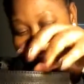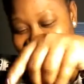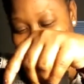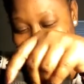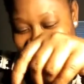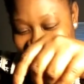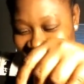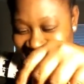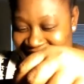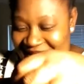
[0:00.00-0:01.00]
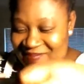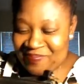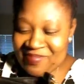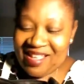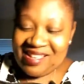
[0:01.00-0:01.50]
but anyway,
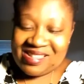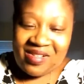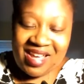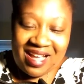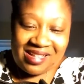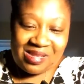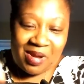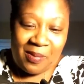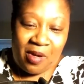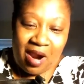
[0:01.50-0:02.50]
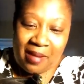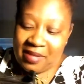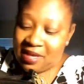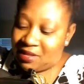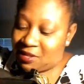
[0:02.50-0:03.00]
so it got some
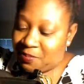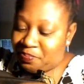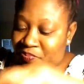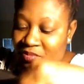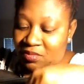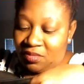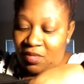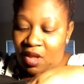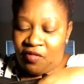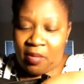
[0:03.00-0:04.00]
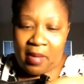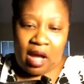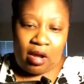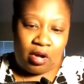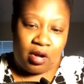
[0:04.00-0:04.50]
compartments for
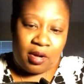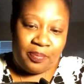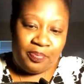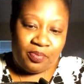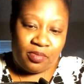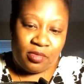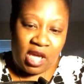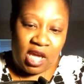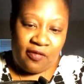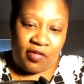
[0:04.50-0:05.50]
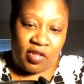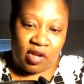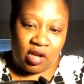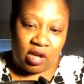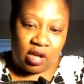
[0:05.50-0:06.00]
my um here for the
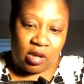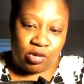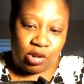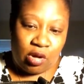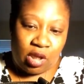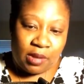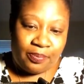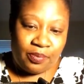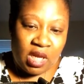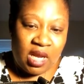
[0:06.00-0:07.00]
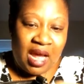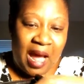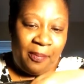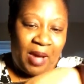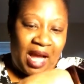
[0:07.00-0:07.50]
uh what you call them.
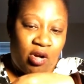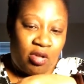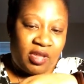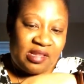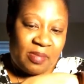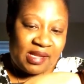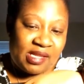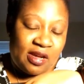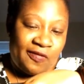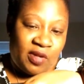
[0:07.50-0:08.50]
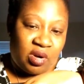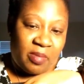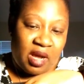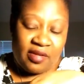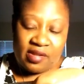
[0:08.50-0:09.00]
I, I call these my cell phone and
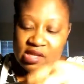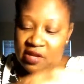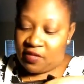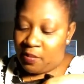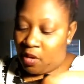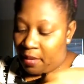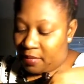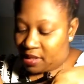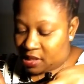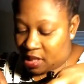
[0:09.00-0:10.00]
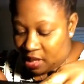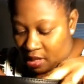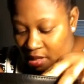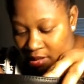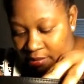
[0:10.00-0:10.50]
my other stuff compartments.
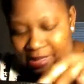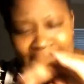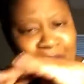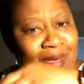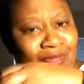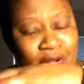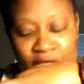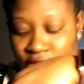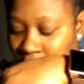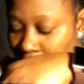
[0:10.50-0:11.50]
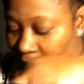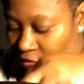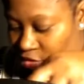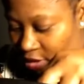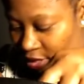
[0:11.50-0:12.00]
But that ain't what I'm trying to show y'all. I'm
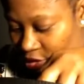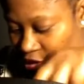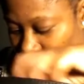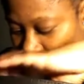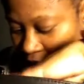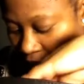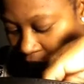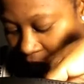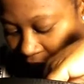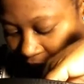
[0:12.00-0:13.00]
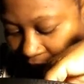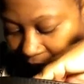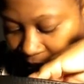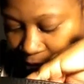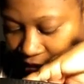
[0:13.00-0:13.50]
trying to show y'all it came